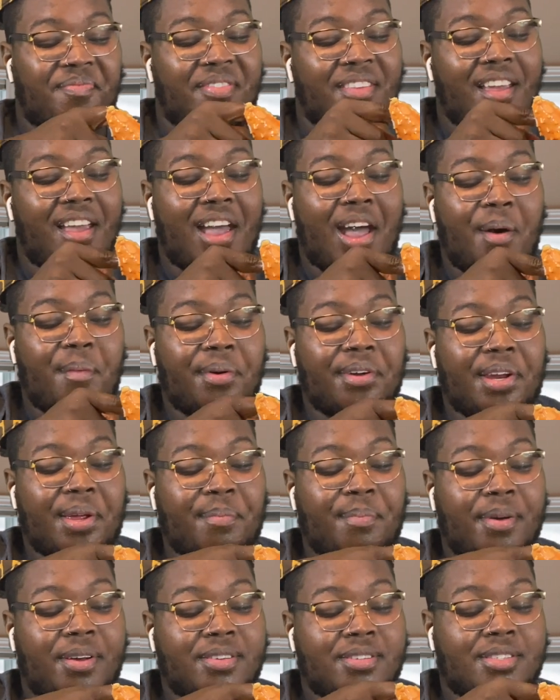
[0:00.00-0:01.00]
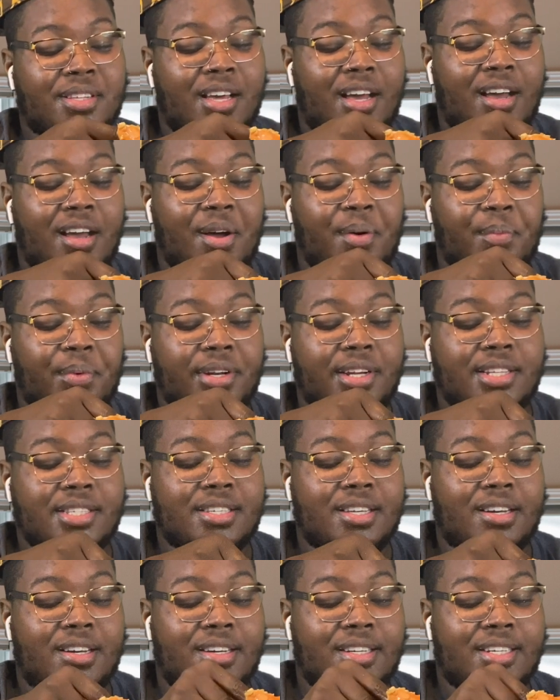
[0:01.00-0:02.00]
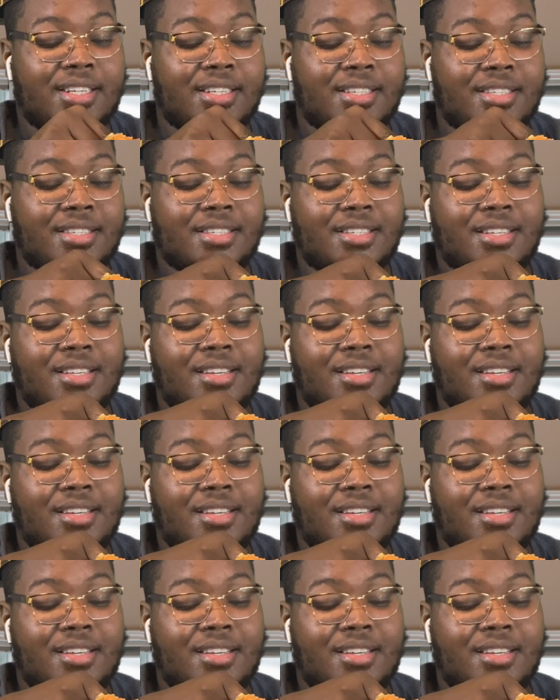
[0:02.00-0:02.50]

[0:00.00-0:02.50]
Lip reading: I wouldn't even supposed to went into all this.